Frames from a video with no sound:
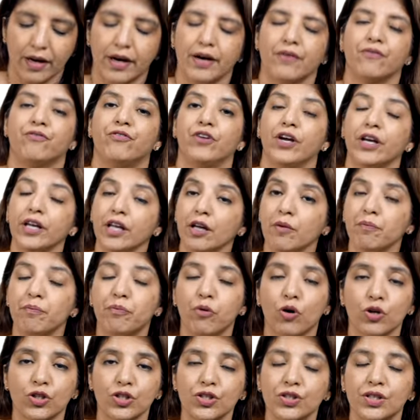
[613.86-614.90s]
very
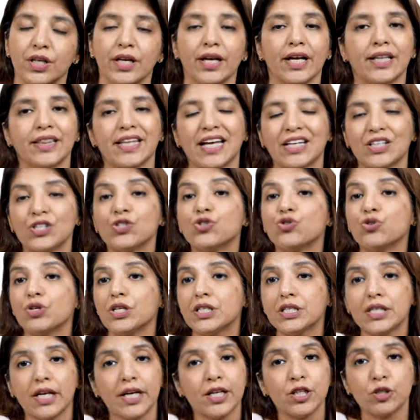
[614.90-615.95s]
important thing and that is
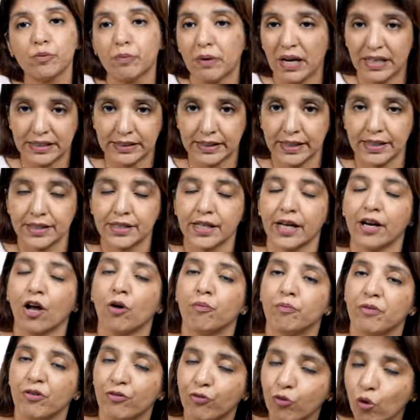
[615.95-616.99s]
retained placenta now
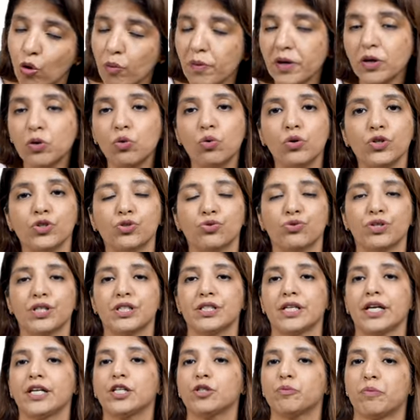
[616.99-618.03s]
before we go into
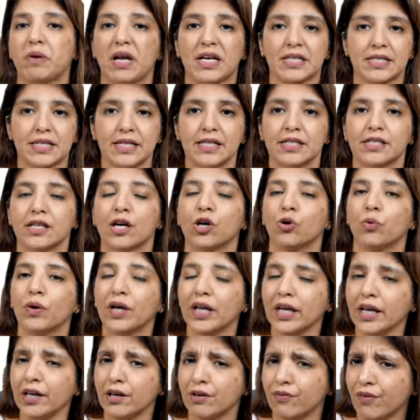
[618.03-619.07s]
retained placenta
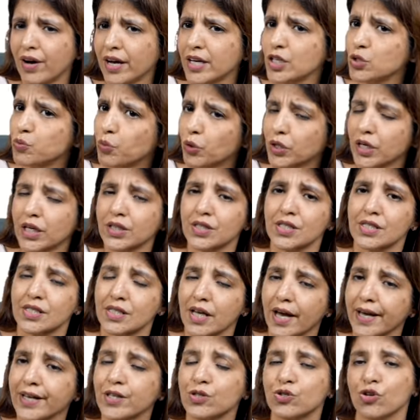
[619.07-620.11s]
quickly revise what are the
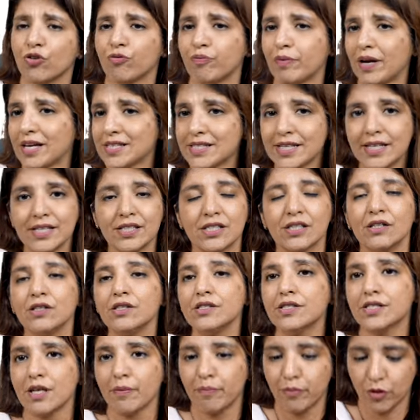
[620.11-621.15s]
signs of placental
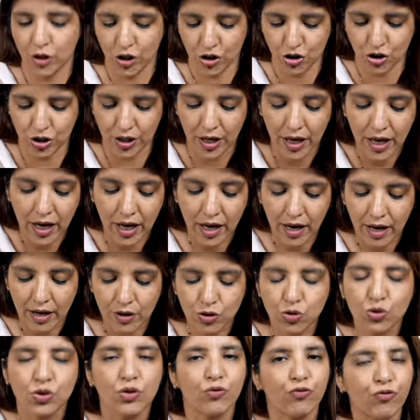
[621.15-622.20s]
separation
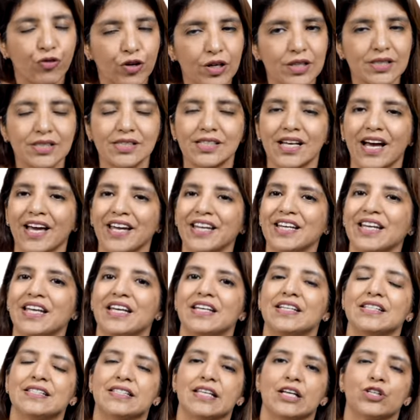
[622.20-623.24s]
so the first sign
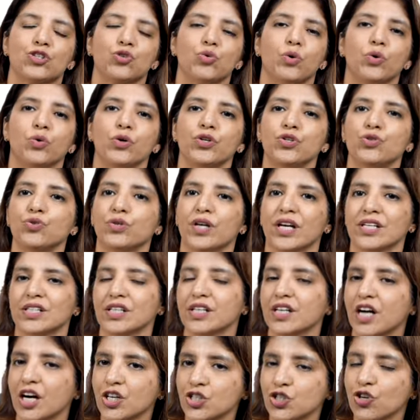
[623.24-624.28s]
is that you are going to get a
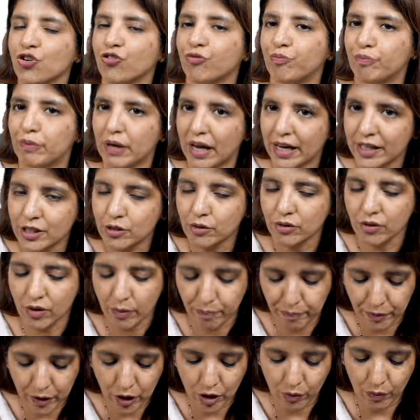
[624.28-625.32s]
gush of blood
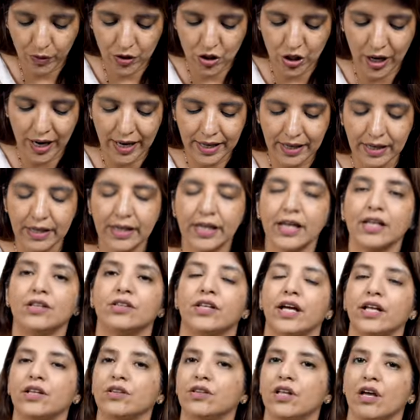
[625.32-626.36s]
per vaginally
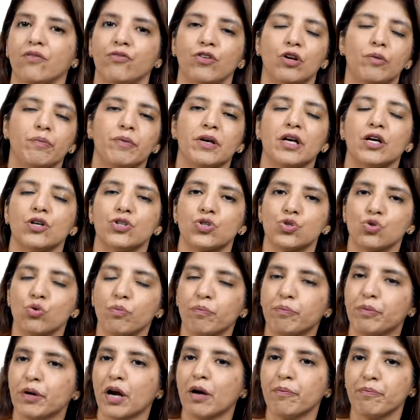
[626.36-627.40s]
then there will be a
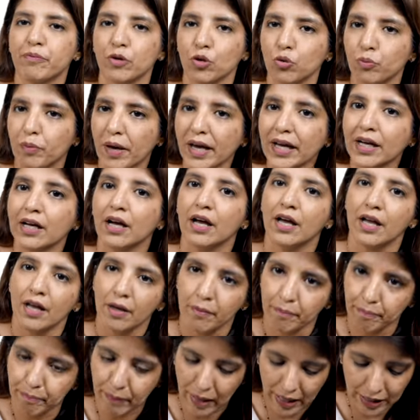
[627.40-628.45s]
suprapubic
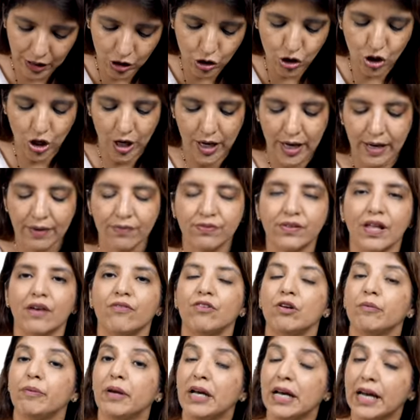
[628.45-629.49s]
bulge there
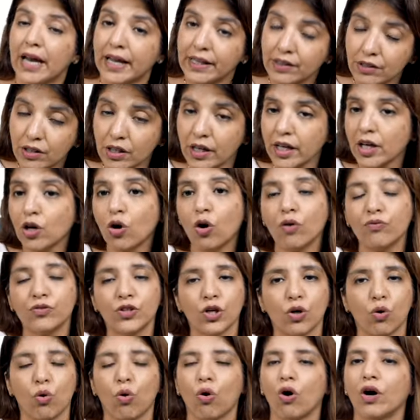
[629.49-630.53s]
will be lengthening of
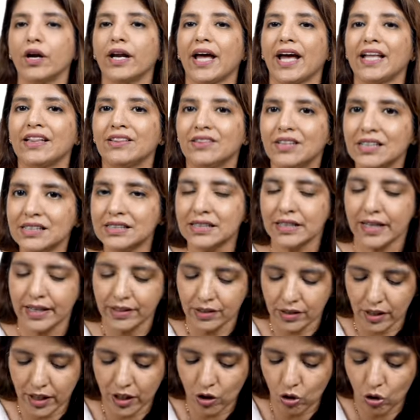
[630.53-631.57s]
the cord and this
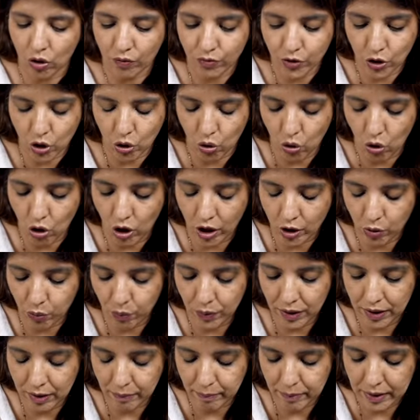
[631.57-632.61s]
lengthening of the cord
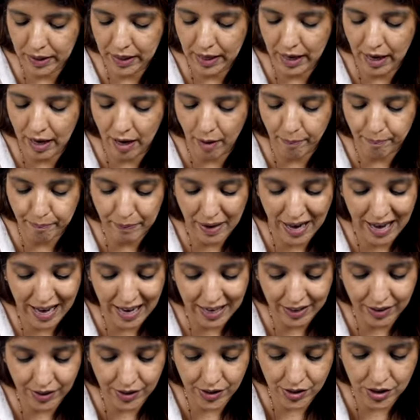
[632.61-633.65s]
will be
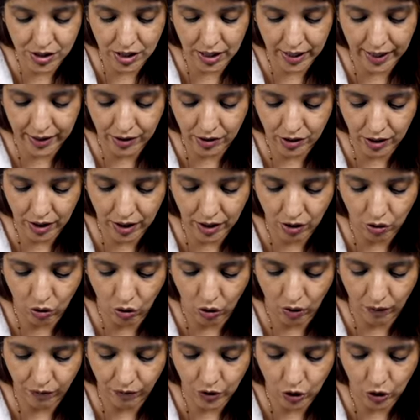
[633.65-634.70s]
apparent lengthening
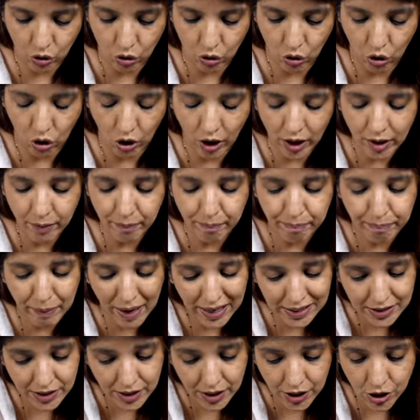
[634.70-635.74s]
of the cord
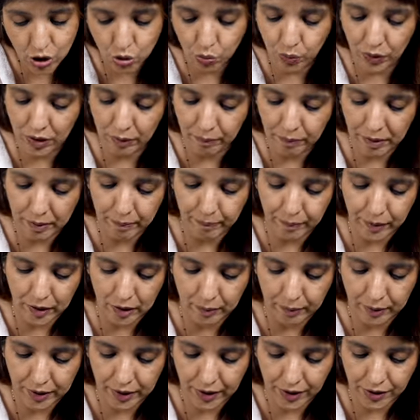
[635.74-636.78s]
but it will be
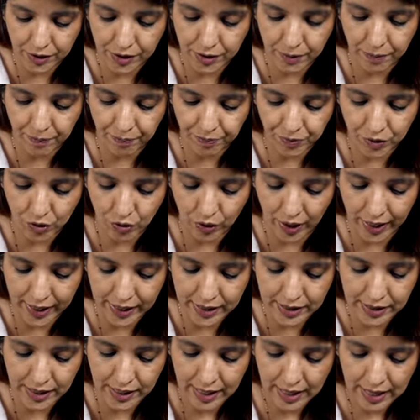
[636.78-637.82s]
permanent right